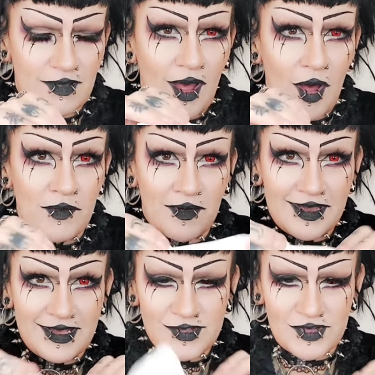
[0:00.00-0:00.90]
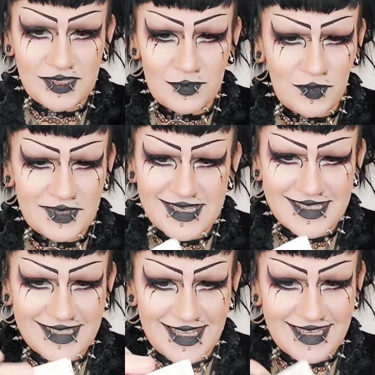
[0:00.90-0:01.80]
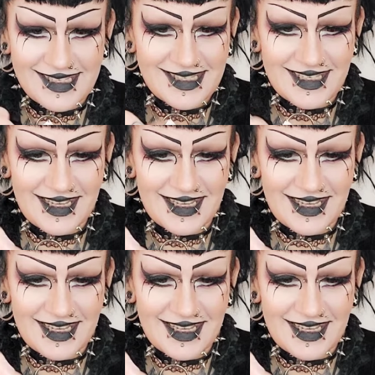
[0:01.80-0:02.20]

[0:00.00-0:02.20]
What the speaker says: I'm very interested. What is this?